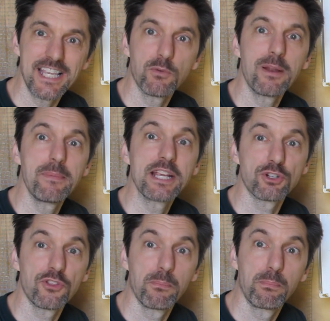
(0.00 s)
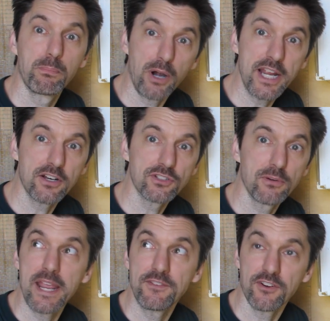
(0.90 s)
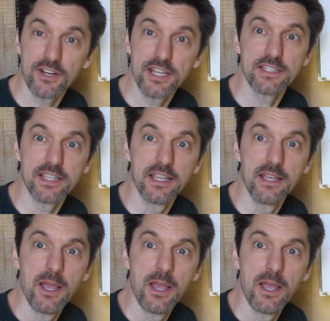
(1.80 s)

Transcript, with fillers: you want to make sure the breakers are made for D C,